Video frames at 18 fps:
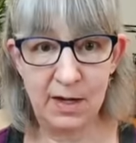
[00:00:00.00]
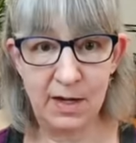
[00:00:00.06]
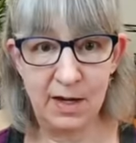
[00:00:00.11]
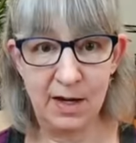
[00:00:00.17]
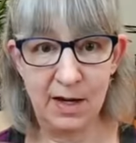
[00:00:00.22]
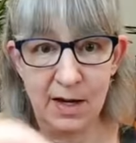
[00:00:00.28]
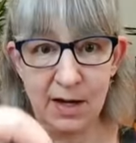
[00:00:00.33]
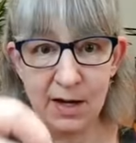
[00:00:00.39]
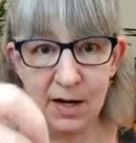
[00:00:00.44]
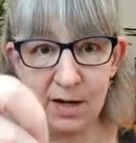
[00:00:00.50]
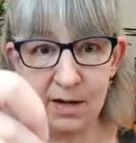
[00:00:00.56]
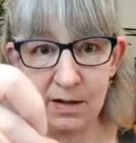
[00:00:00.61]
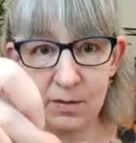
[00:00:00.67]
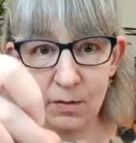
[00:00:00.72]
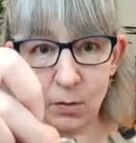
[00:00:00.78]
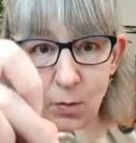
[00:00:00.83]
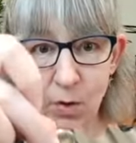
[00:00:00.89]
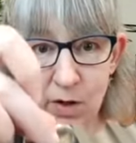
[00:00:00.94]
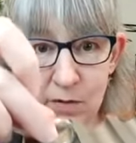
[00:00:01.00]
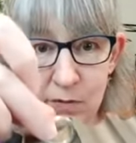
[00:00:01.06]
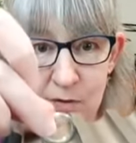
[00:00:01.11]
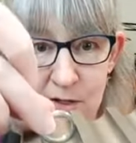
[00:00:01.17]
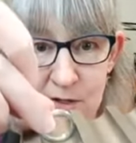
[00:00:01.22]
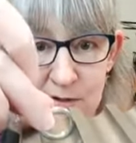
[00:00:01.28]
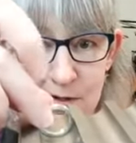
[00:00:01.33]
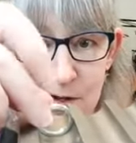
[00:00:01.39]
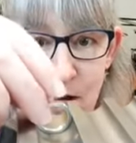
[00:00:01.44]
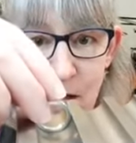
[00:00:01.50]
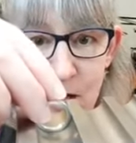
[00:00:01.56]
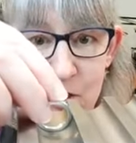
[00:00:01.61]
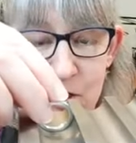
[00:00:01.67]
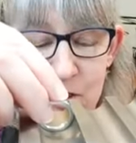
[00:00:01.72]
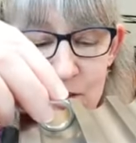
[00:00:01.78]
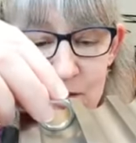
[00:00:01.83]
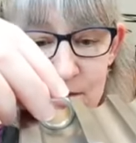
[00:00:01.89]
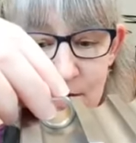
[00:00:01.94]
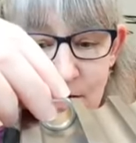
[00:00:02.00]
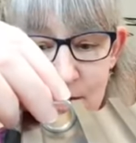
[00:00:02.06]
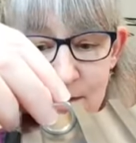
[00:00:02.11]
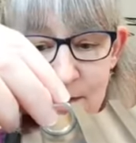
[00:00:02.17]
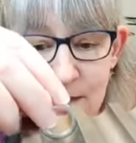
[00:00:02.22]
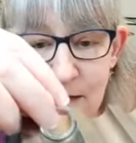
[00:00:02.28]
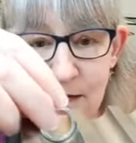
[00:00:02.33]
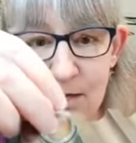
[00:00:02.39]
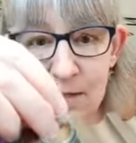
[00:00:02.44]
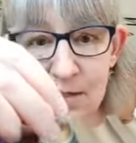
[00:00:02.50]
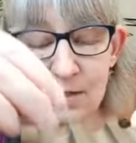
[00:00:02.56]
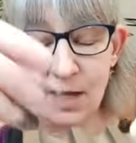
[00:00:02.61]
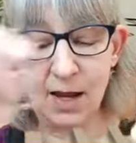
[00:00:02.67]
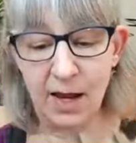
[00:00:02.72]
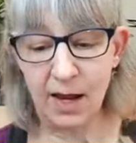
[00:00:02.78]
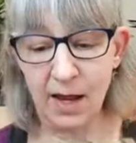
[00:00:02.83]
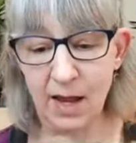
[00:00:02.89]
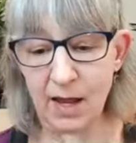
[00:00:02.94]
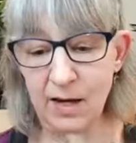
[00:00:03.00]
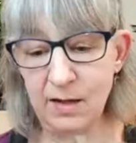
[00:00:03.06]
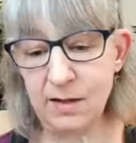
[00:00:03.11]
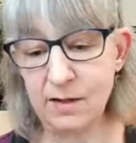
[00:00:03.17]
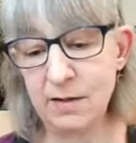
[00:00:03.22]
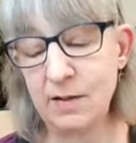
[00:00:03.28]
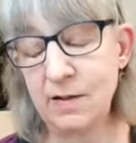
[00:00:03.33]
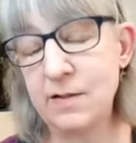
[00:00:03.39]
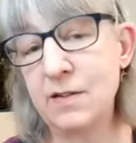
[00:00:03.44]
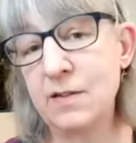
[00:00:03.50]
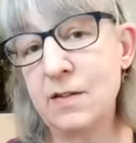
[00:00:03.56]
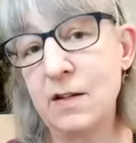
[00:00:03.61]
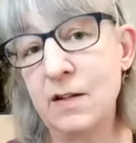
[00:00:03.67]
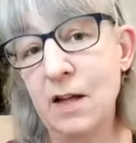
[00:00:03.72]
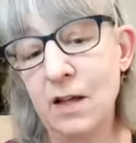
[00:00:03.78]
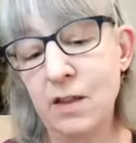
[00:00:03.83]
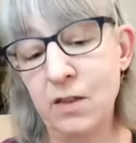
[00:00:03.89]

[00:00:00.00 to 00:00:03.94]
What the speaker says: in one of these notches like this. And this is